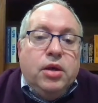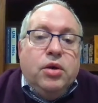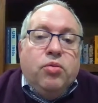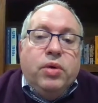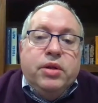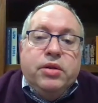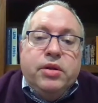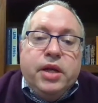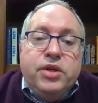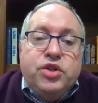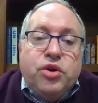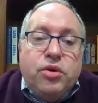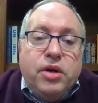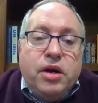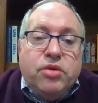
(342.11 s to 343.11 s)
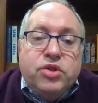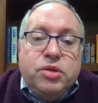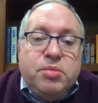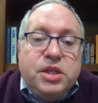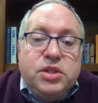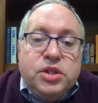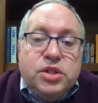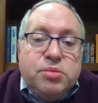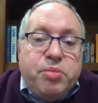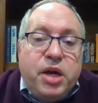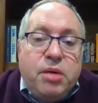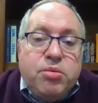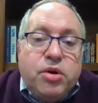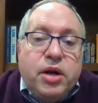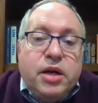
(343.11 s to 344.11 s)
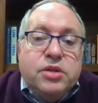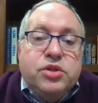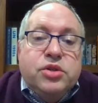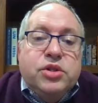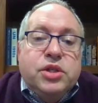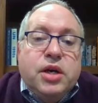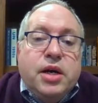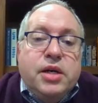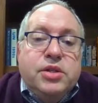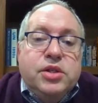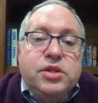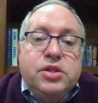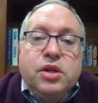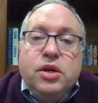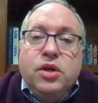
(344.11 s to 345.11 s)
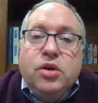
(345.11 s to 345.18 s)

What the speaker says: Whether they turn out to be just paper exercises